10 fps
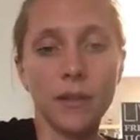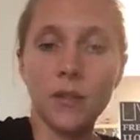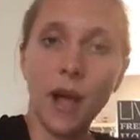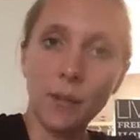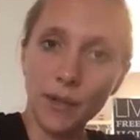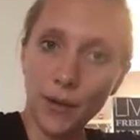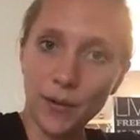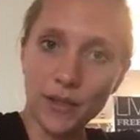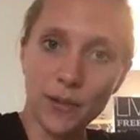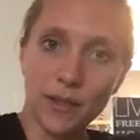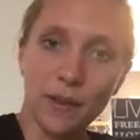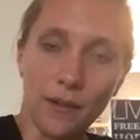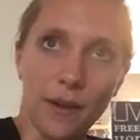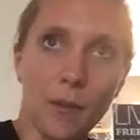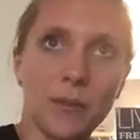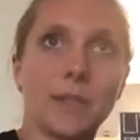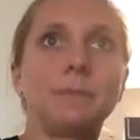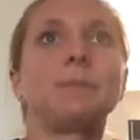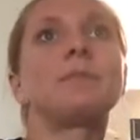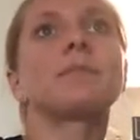So hobby coach is another
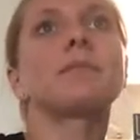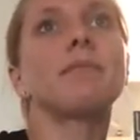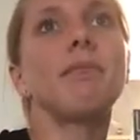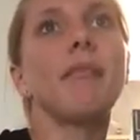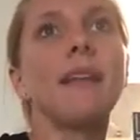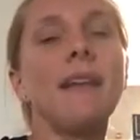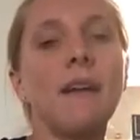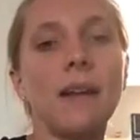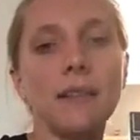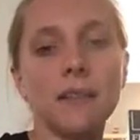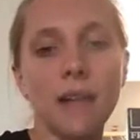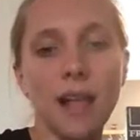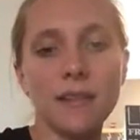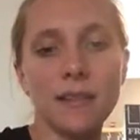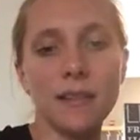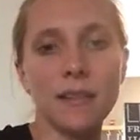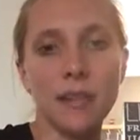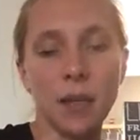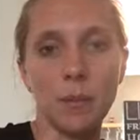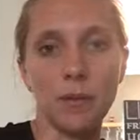option. Now, the last
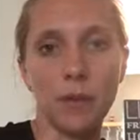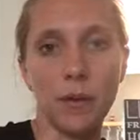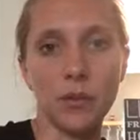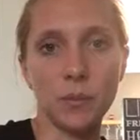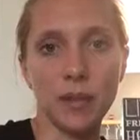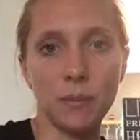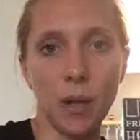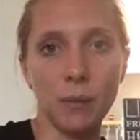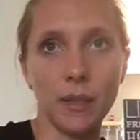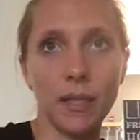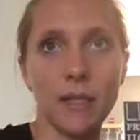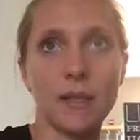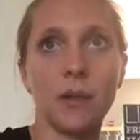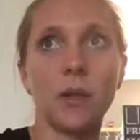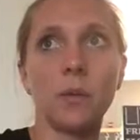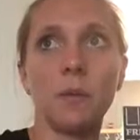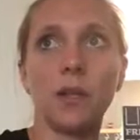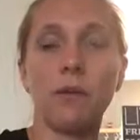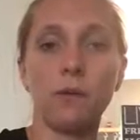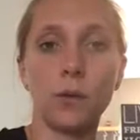type of coach we'd probably consider would
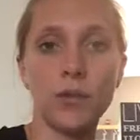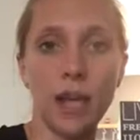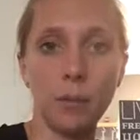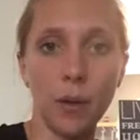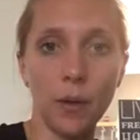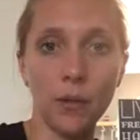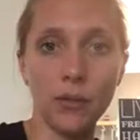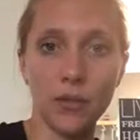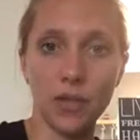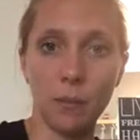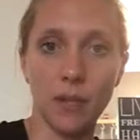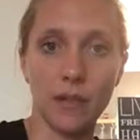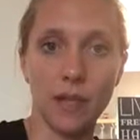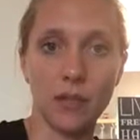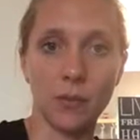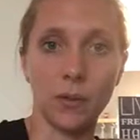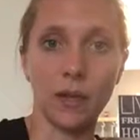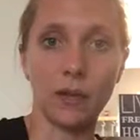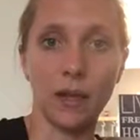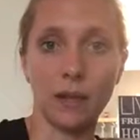be a full-time coach, or somebody that's
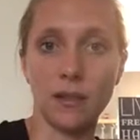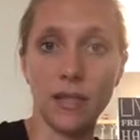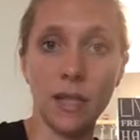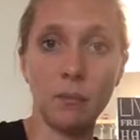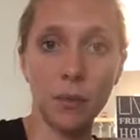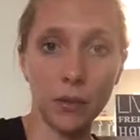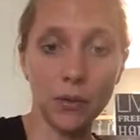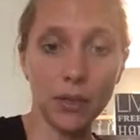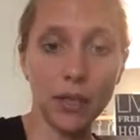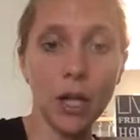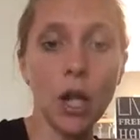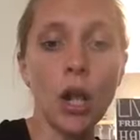really like a team builder.